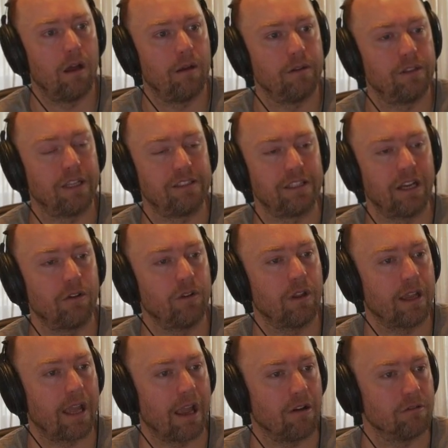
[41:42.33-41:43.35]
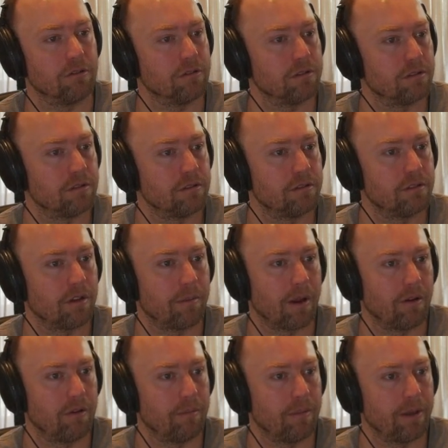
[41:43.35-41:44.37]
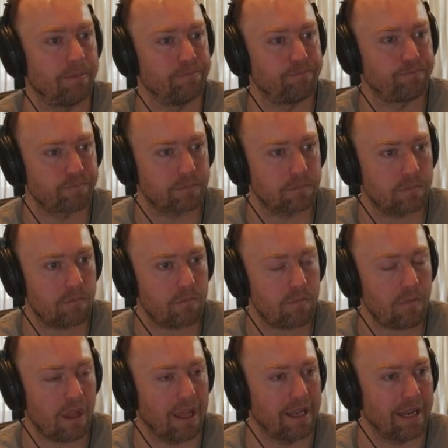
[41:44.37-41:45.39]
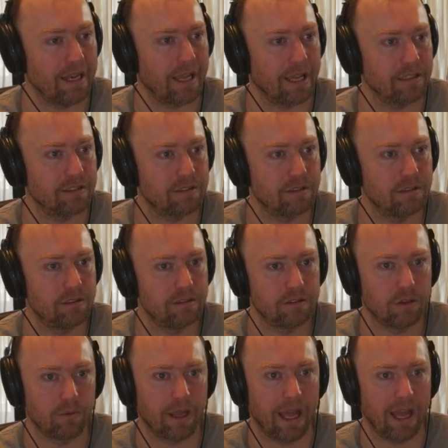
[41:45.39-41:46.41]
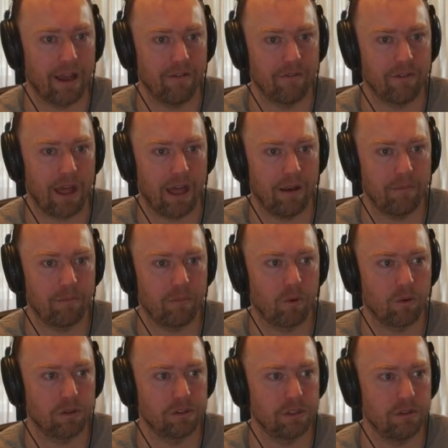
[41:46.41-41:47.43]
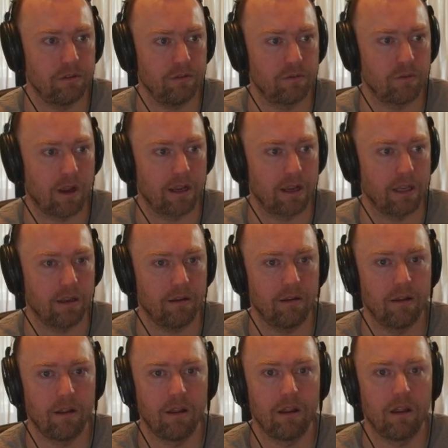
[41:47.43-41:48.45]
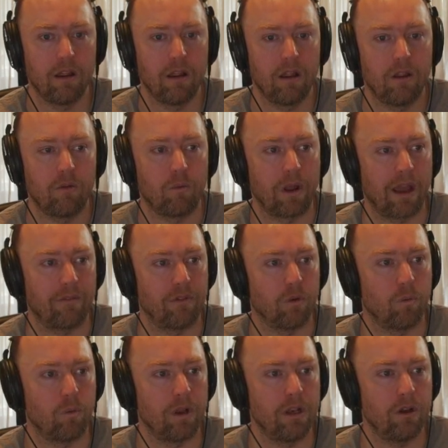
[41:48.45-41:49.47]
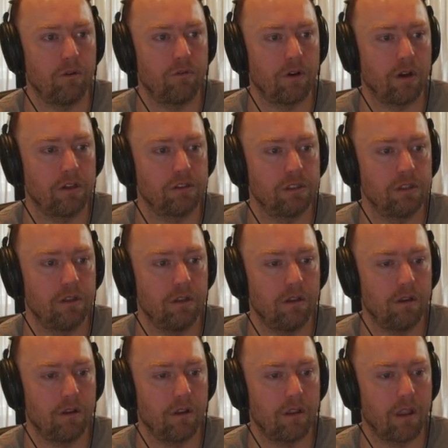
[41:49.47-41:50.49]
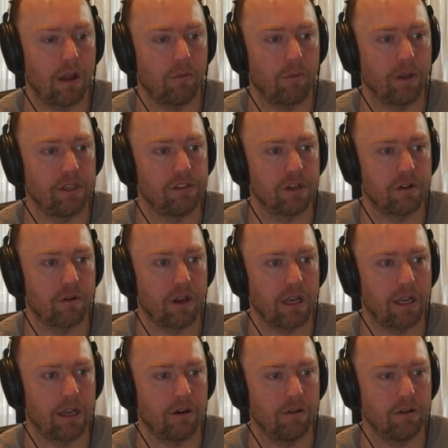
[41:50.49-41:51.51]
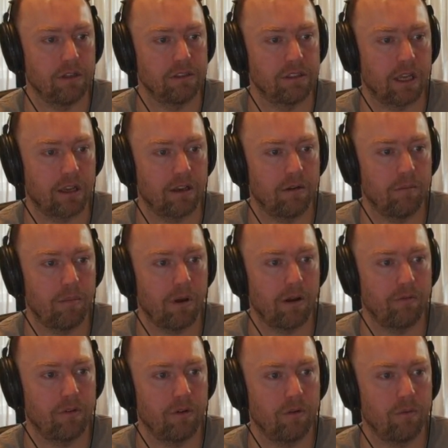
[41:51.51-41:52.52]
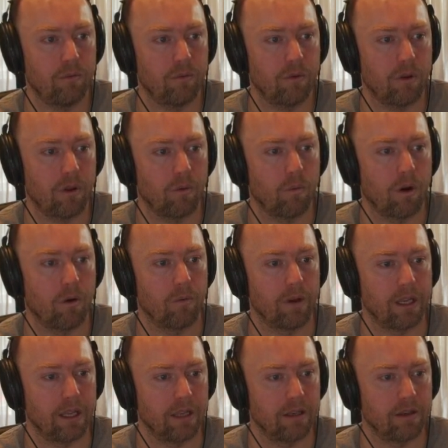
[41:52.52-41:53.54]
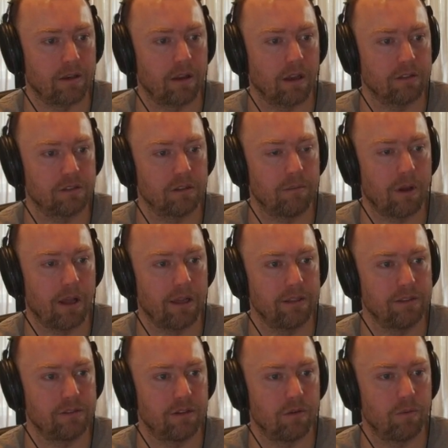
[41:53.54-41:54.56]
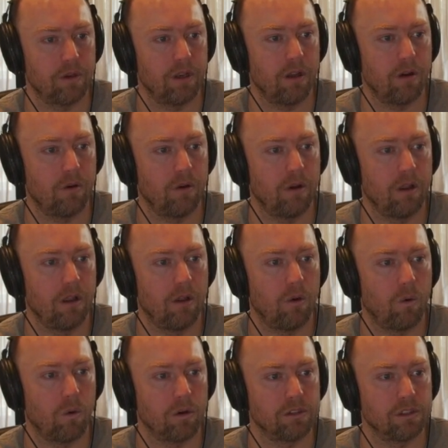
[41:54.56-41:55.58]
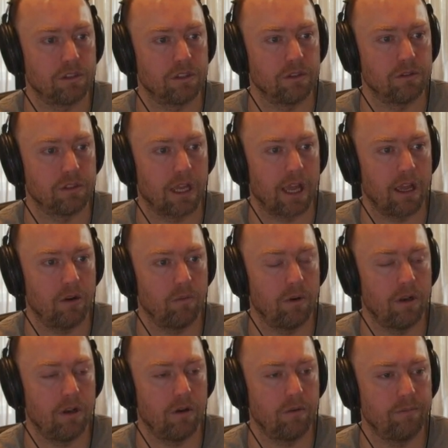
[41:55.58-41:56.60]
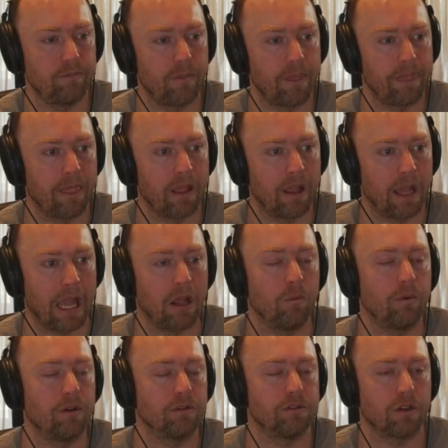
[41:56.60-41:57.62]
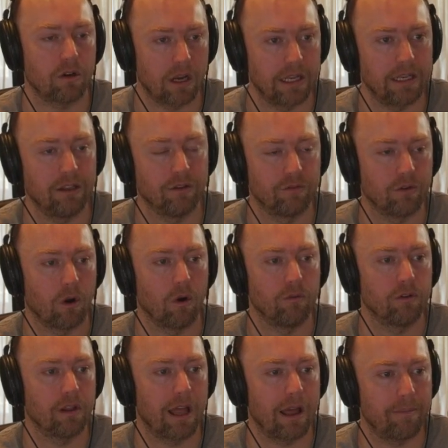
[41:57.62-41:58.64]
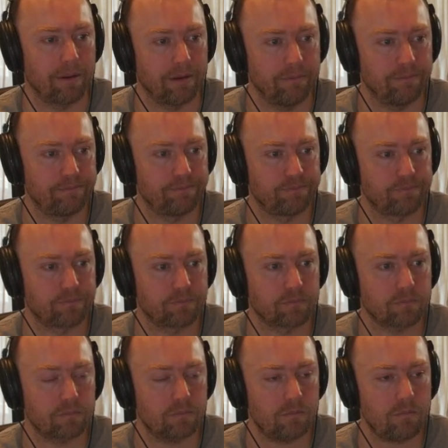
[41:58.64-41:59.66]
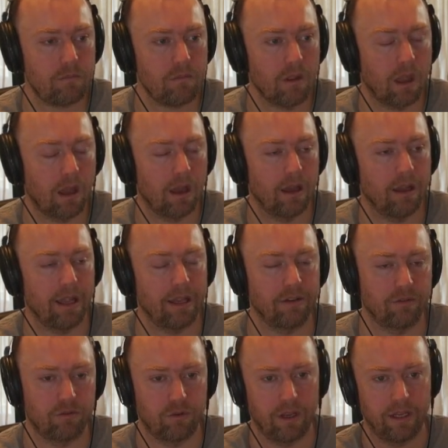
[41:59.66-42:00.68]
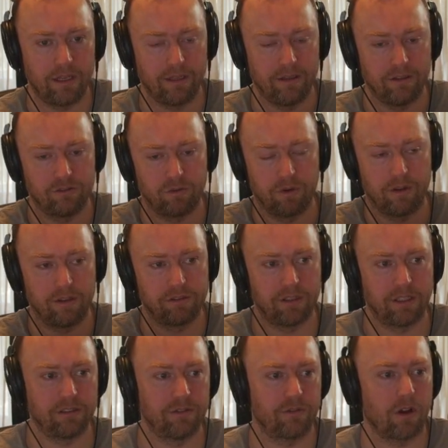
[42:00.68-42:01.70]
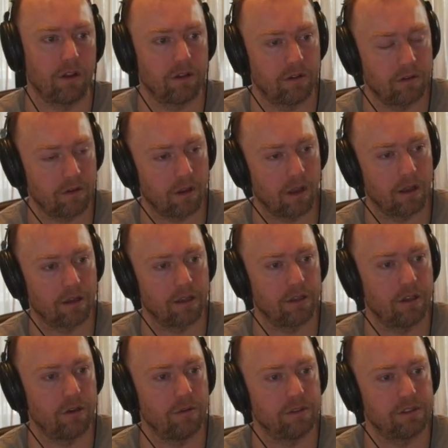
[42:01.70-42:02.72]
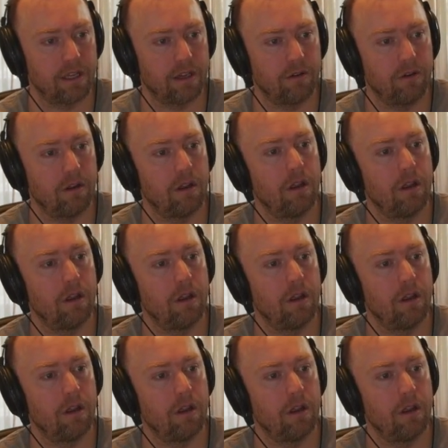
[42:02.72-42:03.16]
They sound like errors somehow to me. In any case, so we have that portion writing. We have the window function that we generated here in a second buffer where we can customize the window or just use a hand window. Hand windows are ideal for overlapping and creating the sort of the sense of continuous sound.